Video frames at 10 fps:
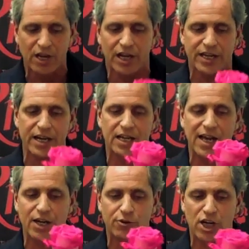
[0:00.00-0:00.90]
Again, a
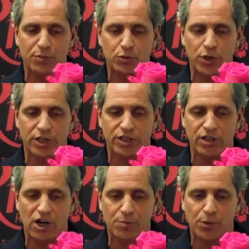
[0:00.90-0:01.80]
contrast between the
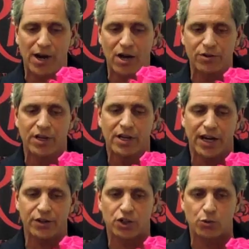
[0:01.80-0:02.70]
dark brown
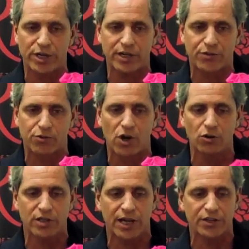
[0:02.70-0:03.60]
and the green
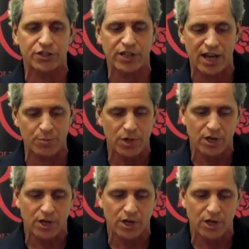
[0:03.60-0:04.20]
throat on the stem.